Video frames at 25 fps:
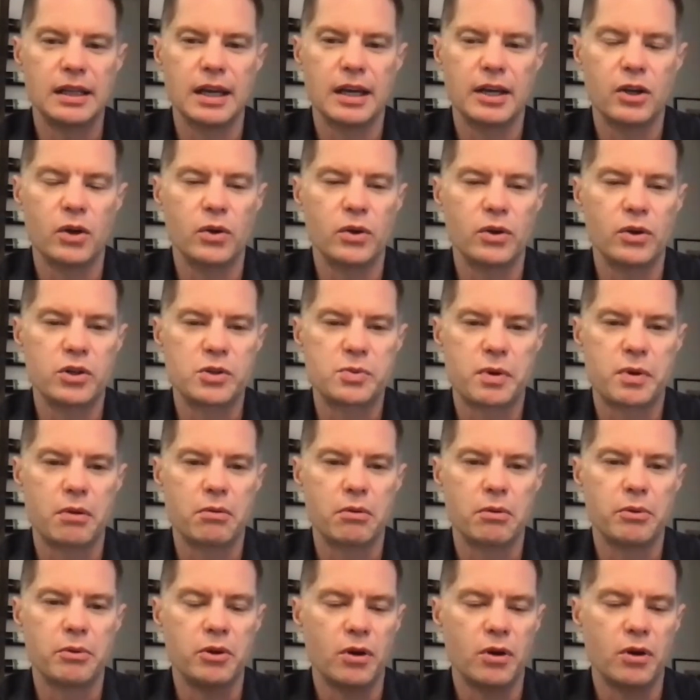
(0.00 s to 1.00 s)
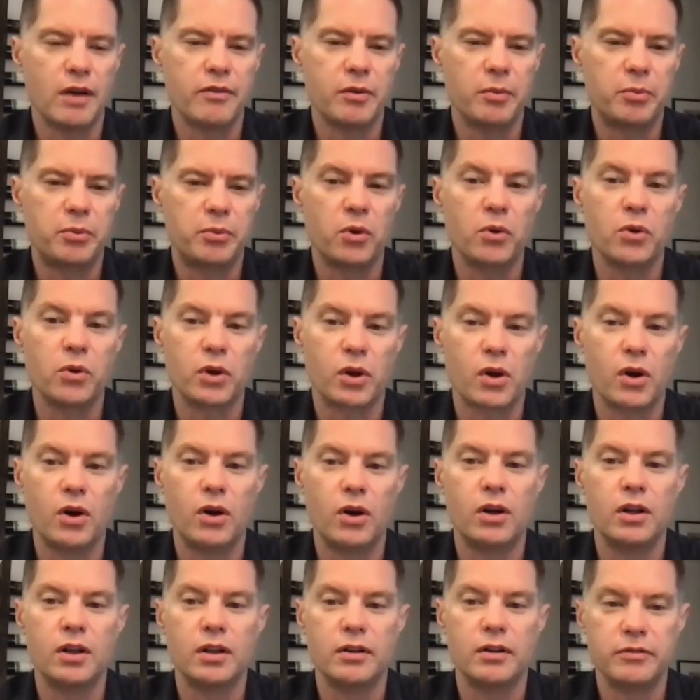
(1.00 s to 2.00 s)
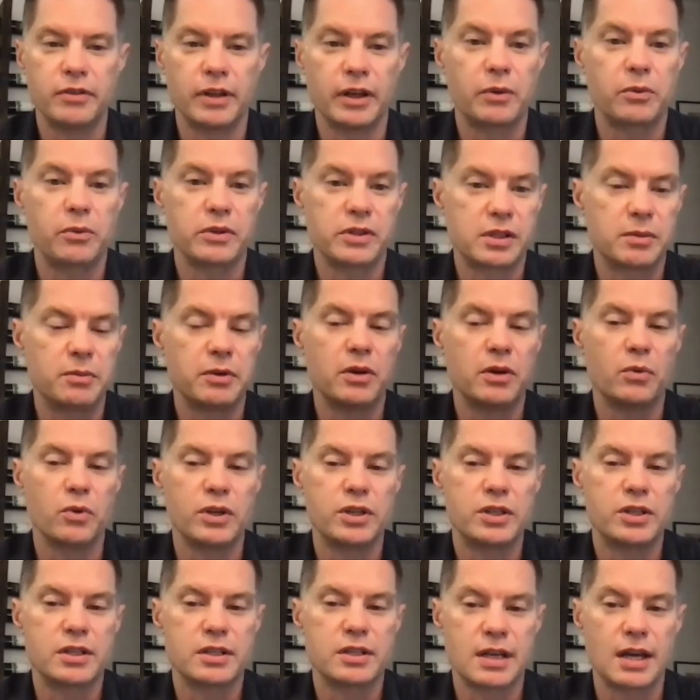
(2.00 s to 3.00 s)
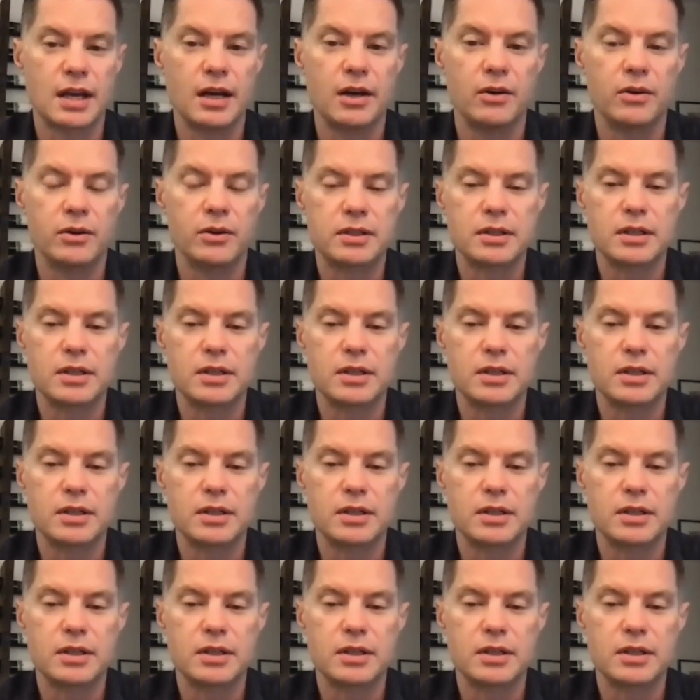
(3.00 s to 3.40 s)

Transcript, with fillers: I know there's probably you have a protocol of like when somebody reaches out.